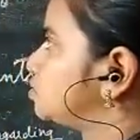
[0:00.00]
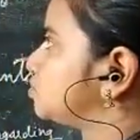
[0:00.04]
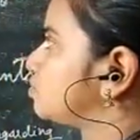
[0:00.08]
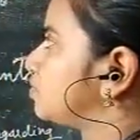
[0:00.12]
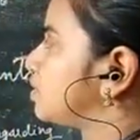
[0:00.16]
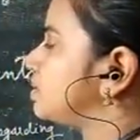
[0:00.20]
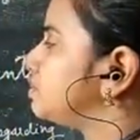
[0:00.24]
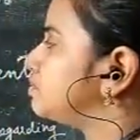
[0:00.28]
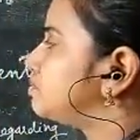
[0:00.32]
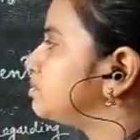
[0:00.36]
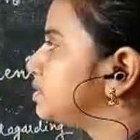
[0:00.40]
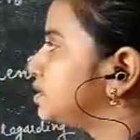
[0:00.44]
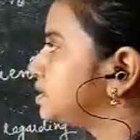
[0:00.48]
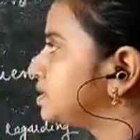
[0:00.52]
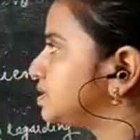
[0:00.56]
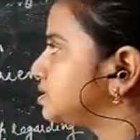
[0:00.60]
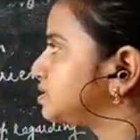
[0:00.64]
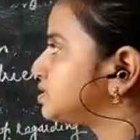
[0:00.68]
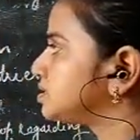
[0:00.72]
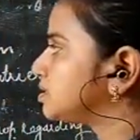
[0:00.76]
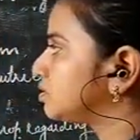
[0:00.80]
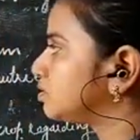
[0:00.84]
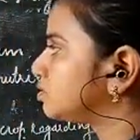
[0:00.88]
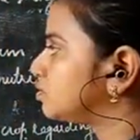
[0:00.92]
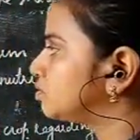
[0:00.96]
is why
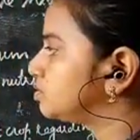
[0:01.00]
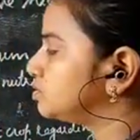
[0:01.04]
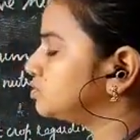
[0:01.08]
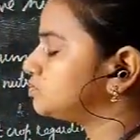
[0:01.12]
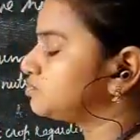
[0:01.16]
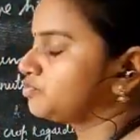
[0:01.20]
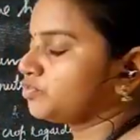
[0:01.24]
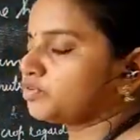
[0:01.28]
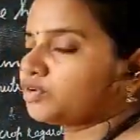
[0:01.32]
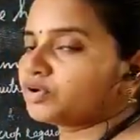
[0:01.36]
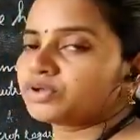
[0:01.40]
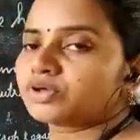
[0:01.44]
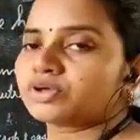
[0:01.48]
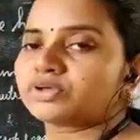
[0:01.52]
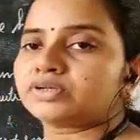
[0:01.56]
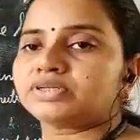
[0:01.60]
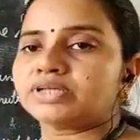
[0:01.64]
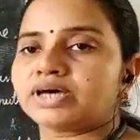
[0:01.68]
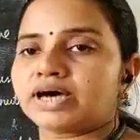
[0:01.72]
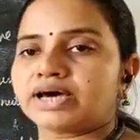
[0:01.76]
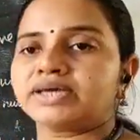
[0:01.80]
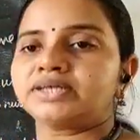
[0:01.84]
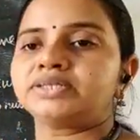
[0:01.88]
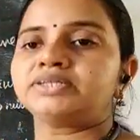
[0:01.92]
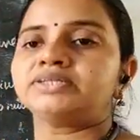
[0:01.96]
millets are good for your
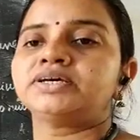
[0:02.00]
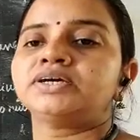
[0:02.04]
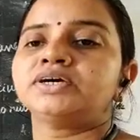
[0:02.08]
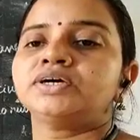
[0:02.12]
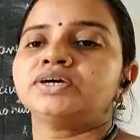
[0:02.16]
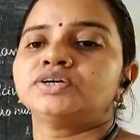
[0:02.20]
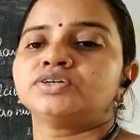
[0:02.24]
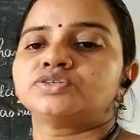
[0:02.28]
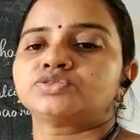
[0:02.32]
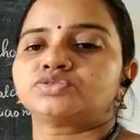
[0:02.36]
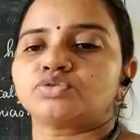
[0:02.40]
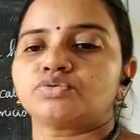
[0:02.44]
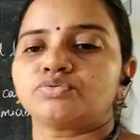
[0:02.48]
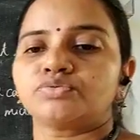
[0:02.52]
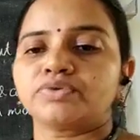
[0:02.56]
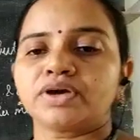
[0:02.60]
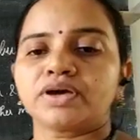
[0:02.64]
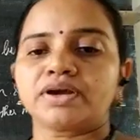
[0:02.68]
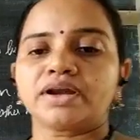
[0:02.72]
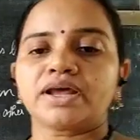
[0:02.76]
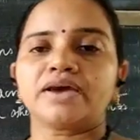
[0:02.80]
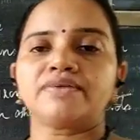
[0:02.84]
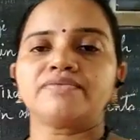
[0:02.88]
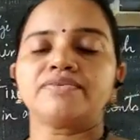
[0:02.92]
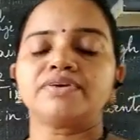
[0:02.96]
diet. So we
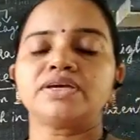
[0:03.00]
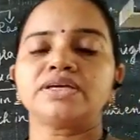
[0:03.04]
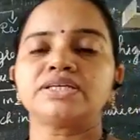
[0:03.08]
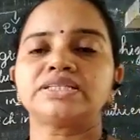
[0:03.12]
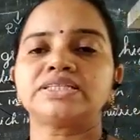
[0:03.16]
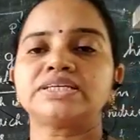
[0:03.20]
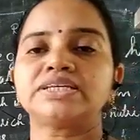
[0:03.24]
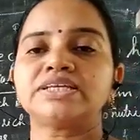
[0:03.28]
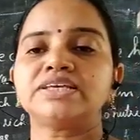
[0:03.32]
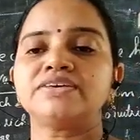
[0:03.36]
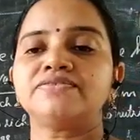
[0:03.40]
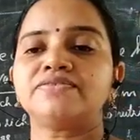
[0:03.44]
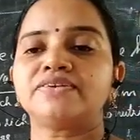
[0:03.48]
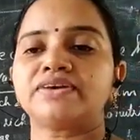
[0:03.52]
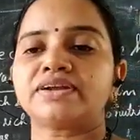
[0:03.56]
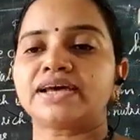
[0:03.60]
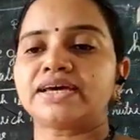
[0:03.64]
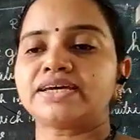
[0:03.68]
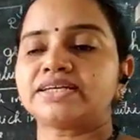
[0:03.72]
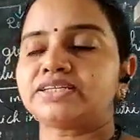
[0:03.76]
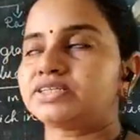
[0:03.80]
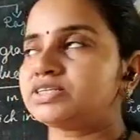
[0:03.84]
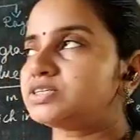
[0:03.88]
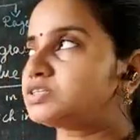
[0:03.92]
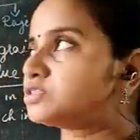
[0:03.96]
are having three
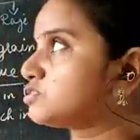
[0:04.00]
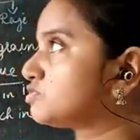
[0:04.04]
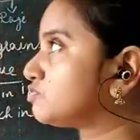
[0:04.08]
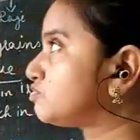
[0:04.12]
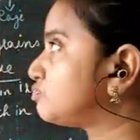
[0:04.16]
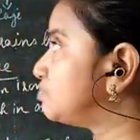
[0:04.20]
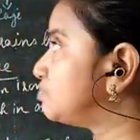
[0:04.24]
varieties of